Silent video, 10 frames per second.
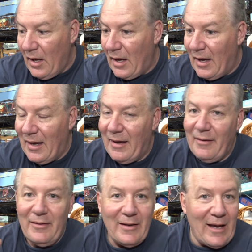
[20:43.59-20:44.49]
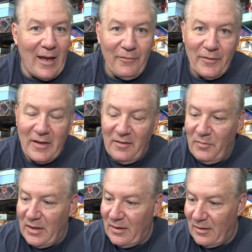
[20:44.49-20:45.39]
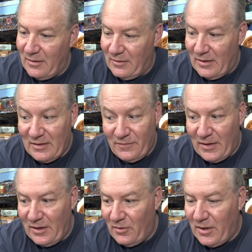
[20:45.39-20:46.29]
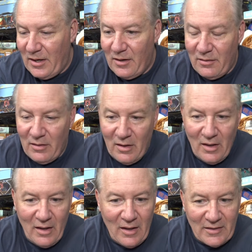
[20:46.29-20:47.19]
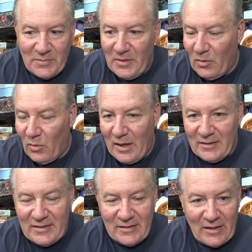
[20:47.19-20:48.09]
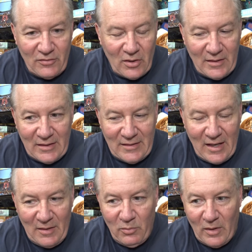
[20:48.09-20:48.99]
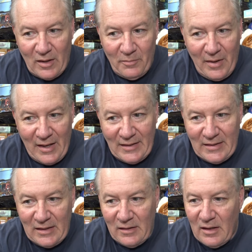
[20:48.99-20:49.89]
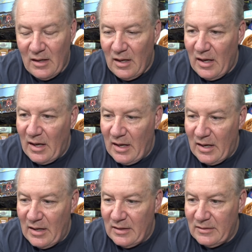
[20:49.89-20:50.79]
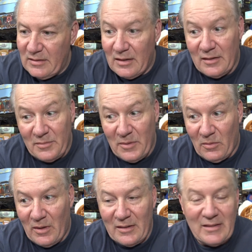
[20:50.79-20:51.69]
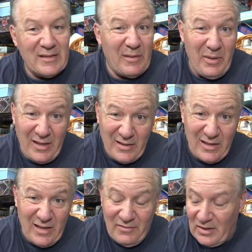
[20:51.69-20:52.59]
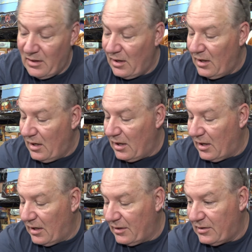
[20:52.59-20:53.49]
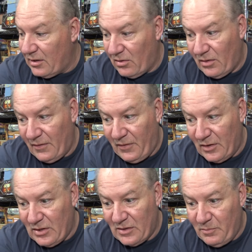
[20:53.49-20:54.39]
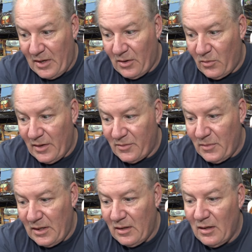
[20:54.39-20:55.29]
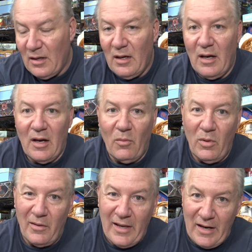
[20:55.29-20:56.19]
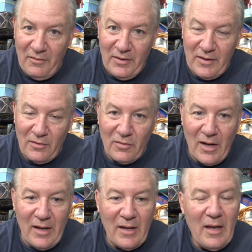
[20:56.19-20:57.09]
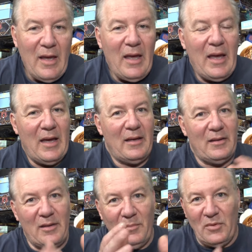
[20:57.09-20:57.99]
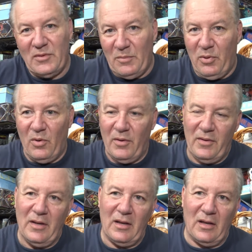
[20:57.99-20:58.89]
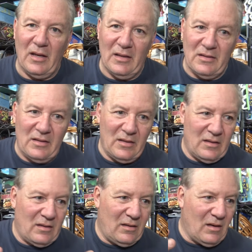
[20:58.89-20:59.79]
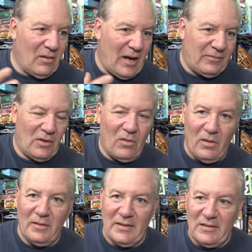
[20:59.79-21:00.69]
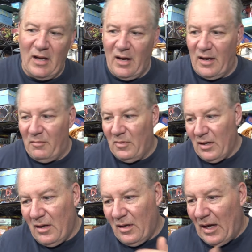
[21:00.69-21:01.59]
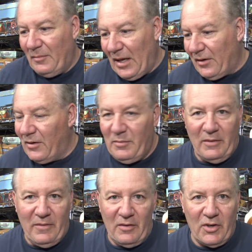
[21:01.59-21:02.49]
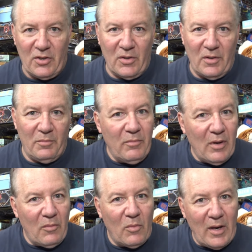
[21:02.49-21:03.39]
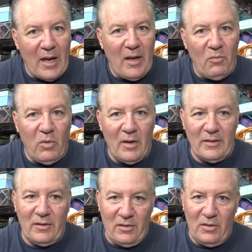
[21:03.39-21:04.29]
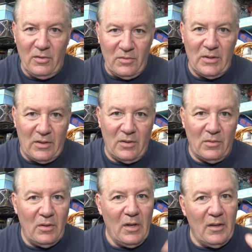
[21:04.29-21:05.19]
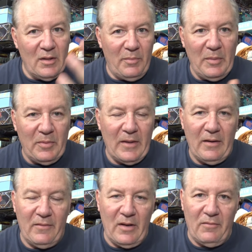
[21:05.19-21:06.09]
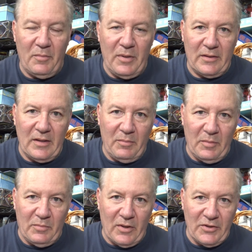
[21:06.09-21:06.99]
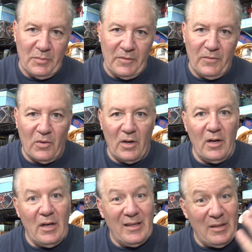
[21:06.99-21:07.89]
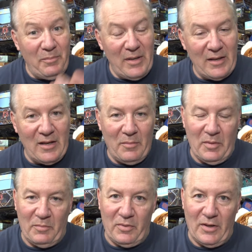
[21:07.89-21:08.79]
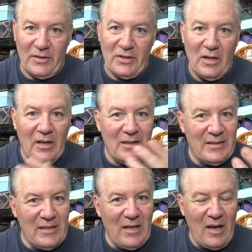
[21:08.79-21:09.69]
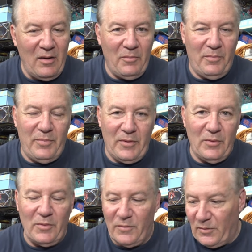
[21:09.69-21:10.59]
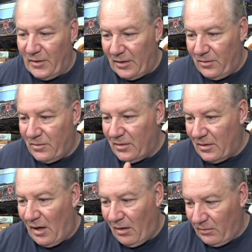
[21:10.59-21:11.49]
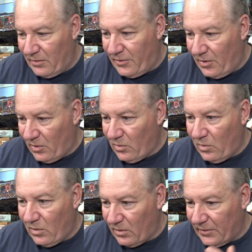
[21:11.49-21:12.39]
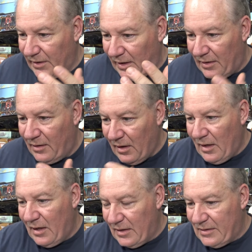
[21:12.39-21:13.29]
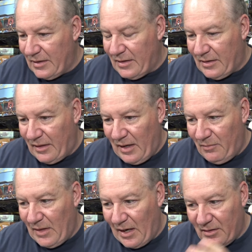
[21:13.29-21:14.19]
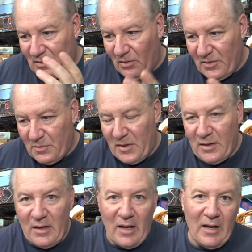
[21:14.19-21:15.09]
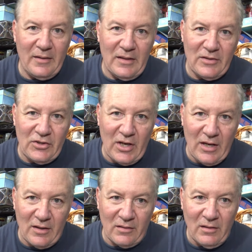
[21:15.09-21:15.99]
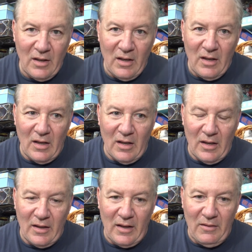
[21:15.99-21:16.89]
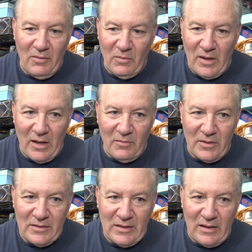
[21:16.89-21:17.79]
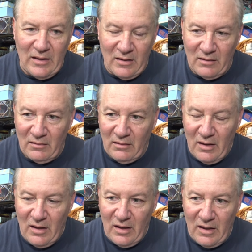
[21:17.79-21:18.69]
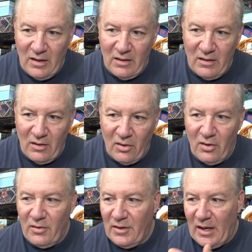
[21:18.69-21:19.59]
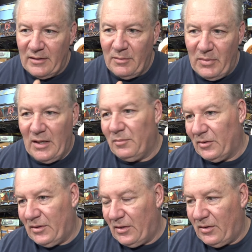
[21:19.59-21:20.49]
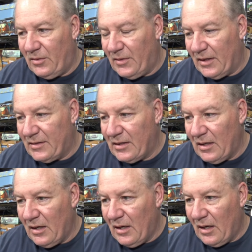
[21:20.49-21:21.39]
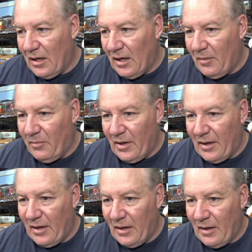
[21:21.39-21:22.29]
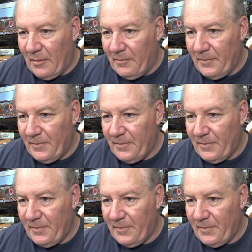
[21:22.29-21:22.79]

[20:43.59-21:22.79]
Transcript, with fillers: Uh, you gotta forgive me, this video here, uh, it's been a while since I tried to tape while painting, and uh, it's been a while since I painted even. Uh, so if you just bear with me, uh, we'll get everything right. And the most important thing is to, you know, after all this time, I'm not going to be very good, but what I want you to do, the people that have never picked up a brush before, to pick up a brush. See how beautiful that you can color your world. And it's a theme that has always been on this channel. Uh, even when I was ill, it hurt not to be able to do this. Uh, but, um,